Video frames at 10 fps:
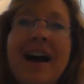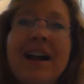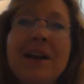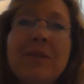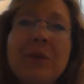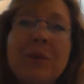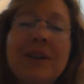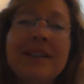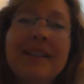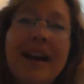Hi
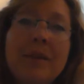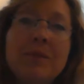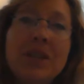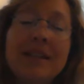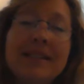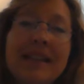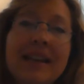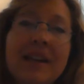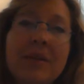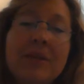everyone, I'm
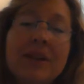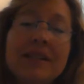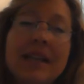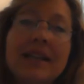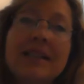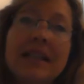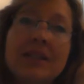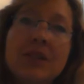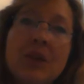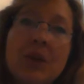Jessie and I'm very excited to
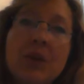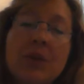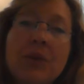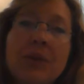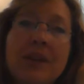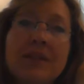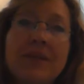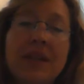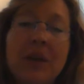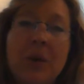get to know you through these
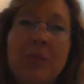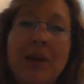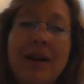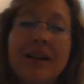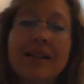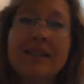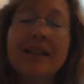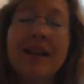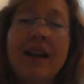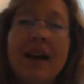video blogs.
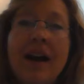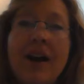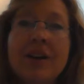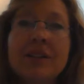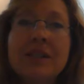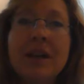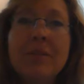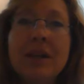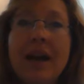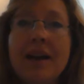Our
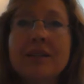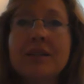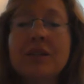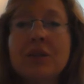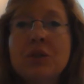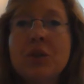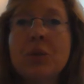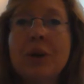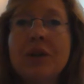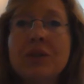assignment asked two
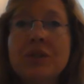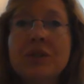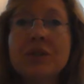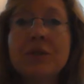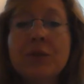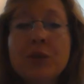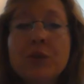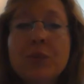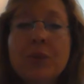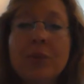questions. The
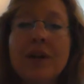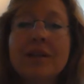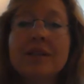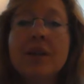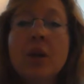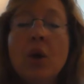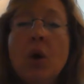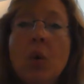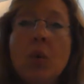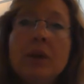first one was,
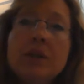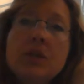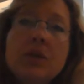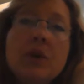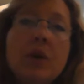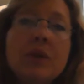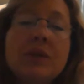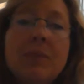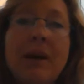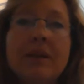what did you
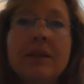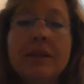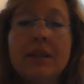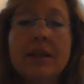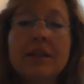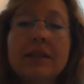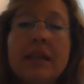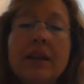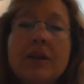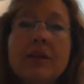notice about the
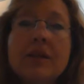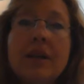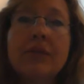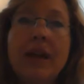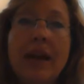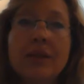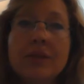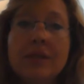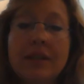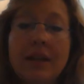skills of
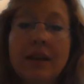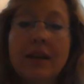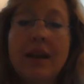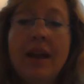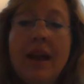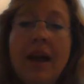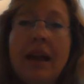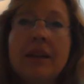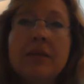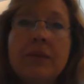counseling?
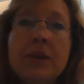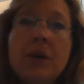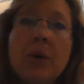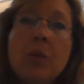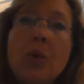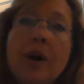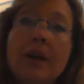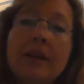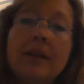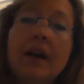In the video
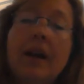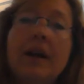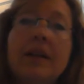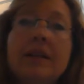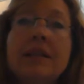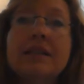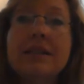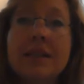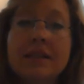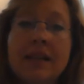one on
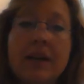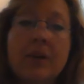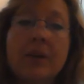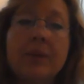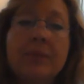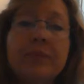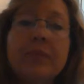listening cycle,